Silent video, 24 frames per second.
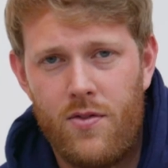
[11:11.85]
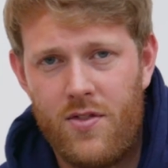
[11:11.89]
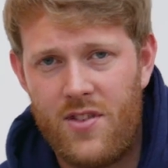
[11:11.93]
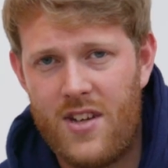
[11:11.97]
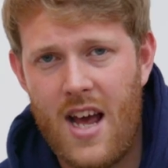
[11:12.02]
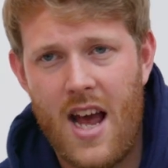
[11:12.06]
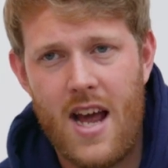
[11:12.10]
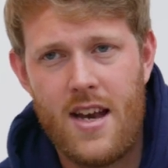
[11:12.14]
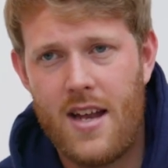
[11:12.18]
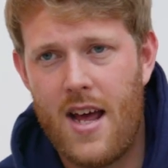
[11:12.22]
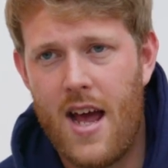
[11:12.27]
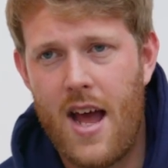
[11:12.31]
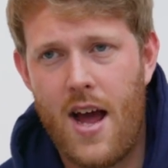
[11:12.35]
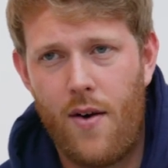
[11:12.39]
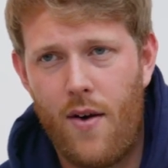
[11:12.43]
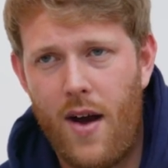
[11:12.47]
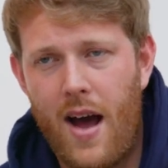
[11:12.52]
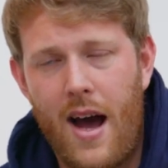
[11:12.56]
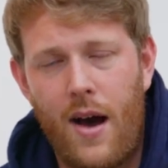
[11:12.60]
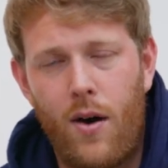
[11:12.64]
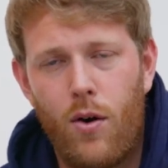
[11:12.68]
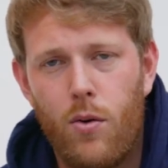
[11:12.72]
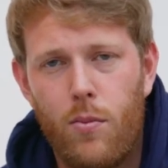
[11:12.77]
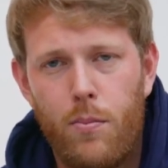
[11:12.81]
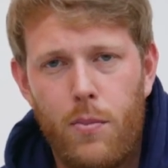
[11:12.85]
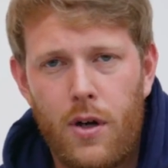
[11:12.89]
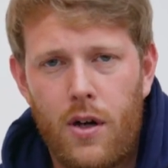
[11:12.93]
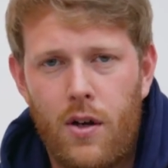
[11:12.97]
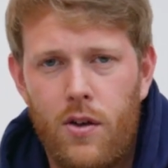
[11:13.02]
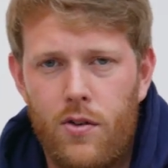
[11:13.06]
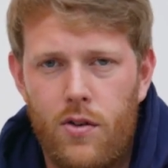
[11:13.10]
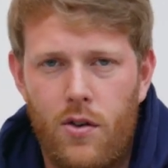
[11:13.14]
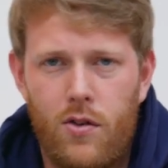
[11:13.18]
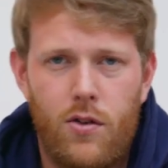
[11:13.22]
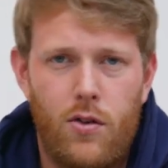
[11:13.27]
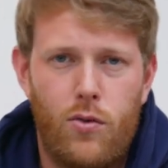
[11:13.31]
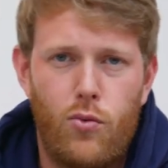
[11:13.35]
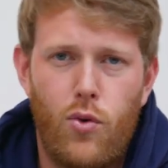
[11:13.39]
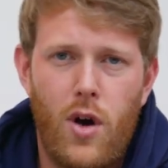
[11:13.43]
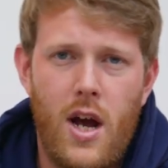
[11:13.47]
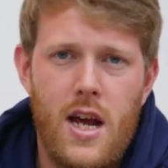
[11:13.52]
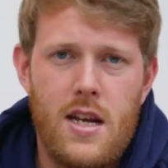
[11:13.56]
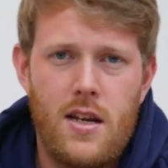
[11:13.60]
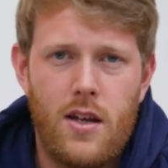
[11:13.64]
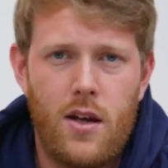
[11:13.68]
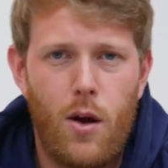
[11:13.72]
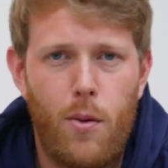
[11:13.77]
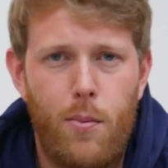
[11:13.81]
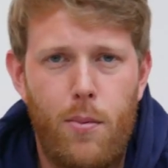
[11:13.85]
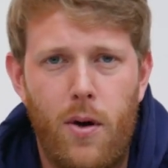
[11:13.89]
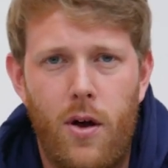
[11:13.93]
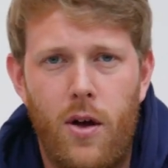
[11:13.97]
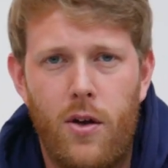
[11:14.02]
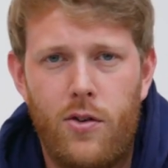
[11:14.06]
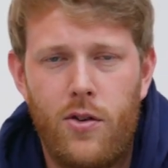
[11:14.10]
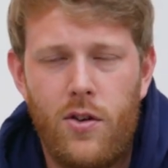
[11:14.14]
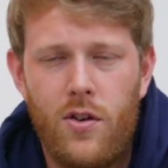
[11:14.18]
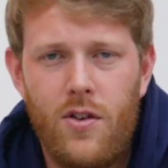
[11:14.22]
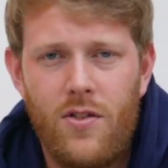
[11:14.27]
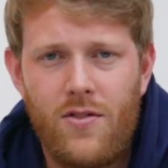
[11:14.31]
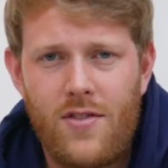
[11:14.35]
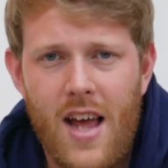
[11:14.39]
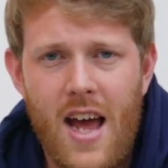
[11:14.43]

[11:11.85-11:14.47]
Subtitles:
dead air out because as a radio person,